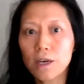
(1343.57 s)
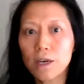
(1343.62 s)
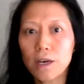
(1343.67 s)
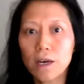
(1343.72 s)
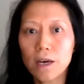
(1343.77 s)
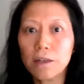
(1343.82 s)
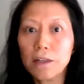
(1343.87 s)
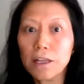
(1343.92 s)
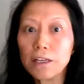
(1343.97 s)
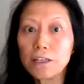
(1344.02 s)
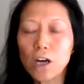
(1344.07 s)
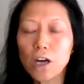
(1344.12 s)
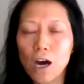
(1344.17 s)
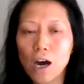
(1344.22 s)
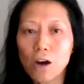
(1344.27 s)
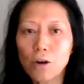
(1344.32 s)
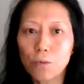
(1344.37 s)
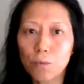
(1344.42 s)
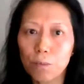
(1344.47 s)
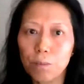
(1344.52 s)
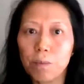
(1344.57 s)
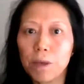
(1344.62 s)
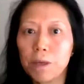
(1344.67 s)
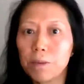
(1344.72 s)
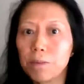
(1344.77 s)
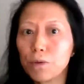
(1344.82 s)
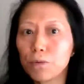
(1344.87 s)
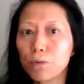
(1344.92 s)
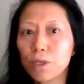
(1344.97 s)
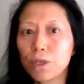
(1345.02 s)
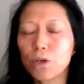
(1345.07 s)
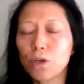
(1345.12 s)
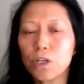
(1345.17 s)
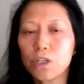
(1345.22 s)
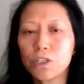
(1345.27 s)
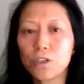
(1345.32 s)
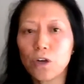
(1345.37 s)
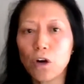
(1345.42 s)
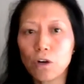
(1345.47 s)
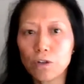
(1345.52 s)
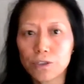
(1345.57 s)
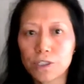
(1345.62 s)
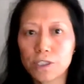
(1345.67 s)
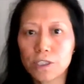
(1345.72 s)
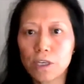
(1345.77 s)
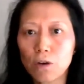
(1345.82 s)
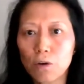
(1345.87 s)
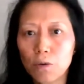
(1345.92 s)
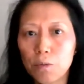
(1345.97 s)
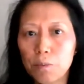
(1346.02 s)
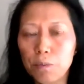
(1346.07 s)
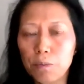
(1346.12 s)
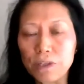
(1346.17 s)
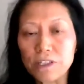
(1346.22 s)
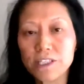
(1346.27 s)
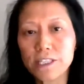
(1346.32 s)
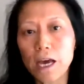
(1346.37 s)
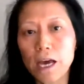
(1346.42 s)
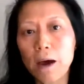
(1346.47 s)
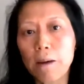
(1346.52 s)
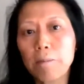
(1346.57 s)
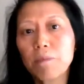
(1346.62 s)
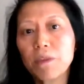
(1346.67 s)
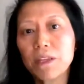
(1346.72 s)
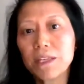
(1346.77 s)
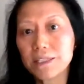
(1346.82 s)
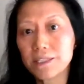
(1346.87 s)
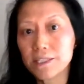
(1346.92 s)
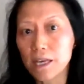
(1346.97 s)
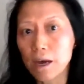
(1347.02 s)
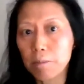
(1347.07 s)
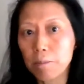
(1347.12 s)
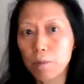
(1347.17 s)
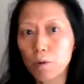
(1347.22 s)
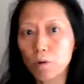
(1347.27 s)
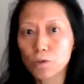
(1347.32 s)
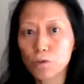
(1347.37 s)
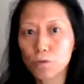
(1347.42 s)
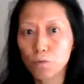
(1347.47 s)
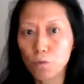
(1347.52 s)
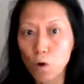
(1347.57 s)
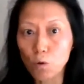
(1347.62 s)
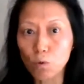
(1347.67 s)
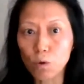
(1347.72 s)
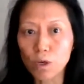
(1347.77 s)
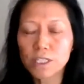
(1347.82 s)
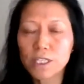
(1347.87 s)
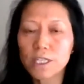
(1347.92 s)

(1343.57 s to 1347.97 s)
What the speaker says: and later on, maybe we could also bring some examples forward.